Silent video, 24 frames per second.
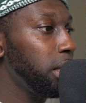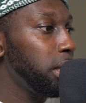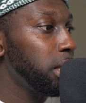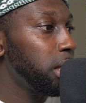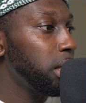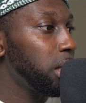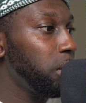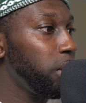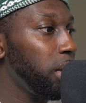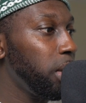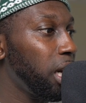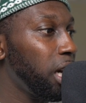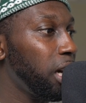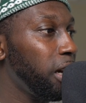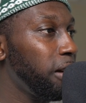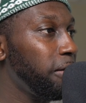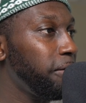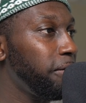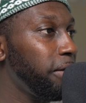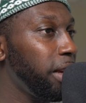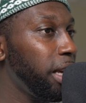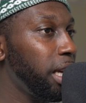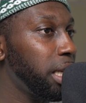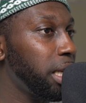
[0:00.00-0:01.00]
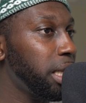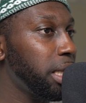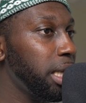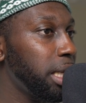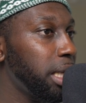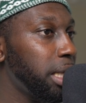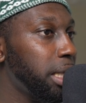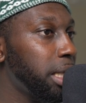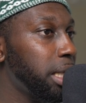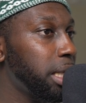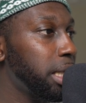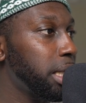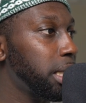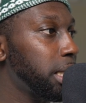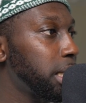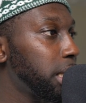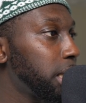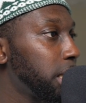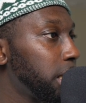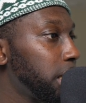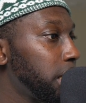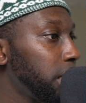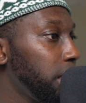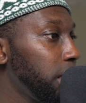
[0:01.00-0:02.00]
So we have
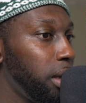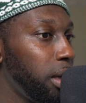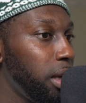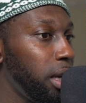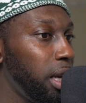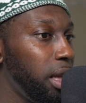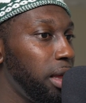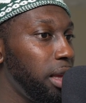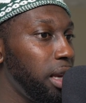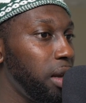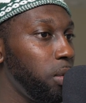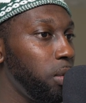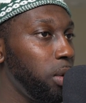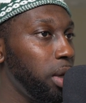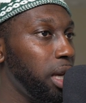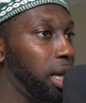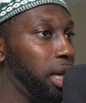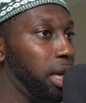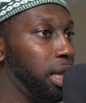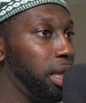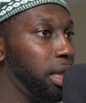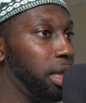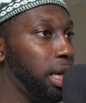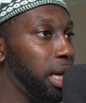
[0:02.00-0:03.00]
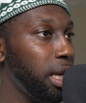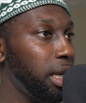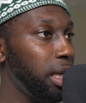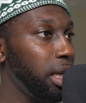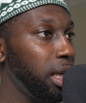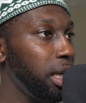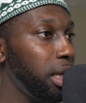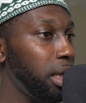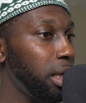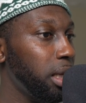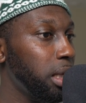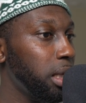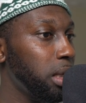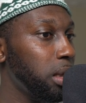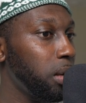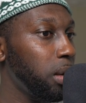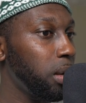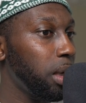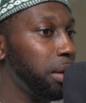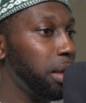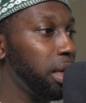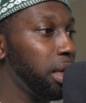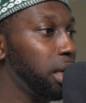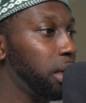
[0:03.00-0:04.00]
exists, and then we get the ID. So
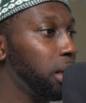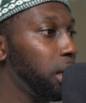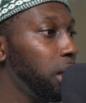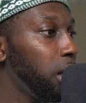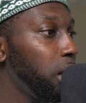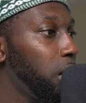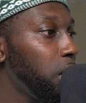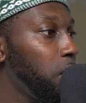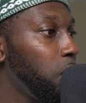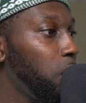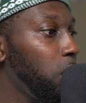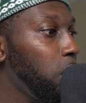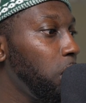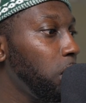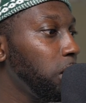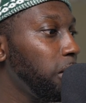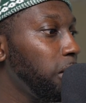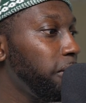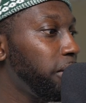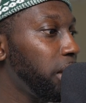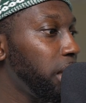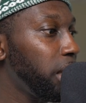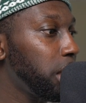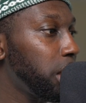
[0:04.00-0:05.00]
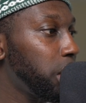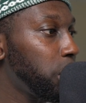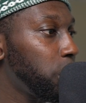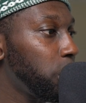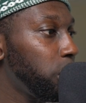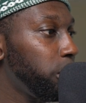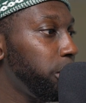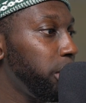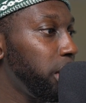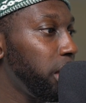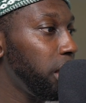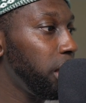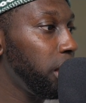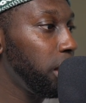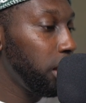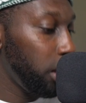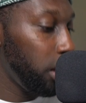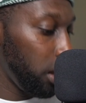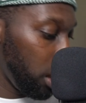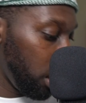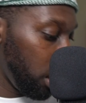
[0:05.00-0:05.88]
I think all of this should be